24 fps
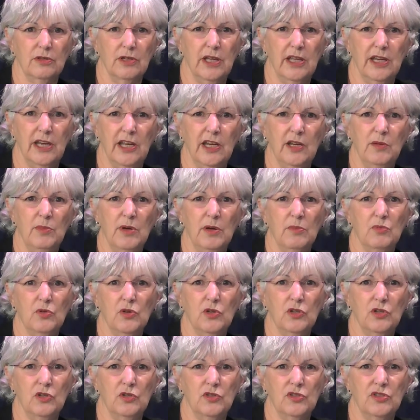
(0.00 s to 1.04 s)
and any member
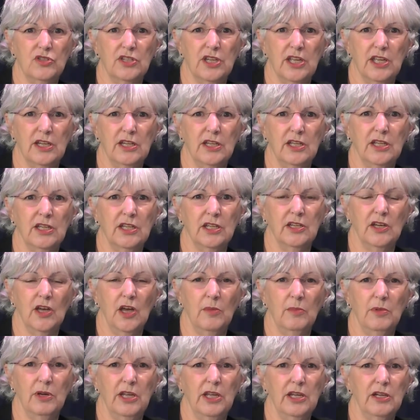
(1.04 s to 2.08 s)
in good standing can
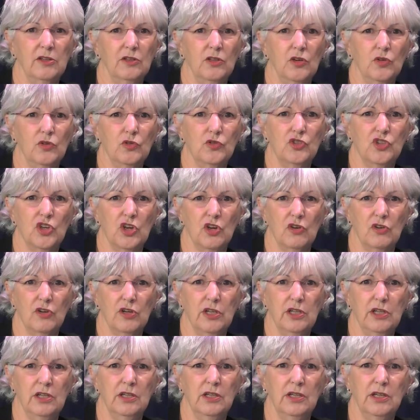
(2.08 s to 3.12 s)
nominate a local
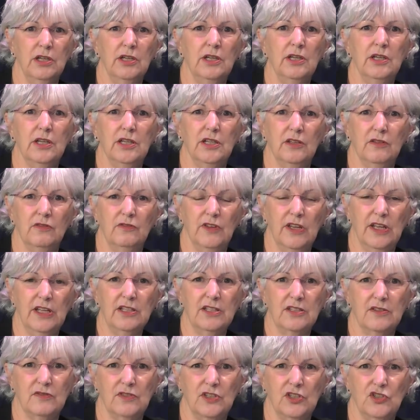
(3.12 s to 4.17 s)
charity in
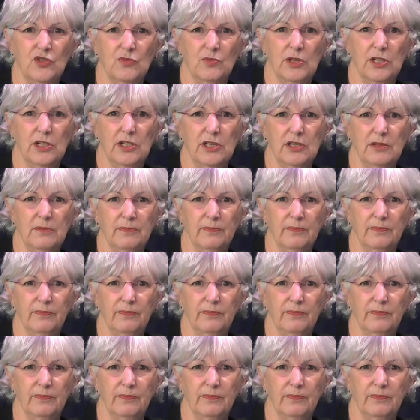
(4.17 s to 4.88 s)
advance of each meeting.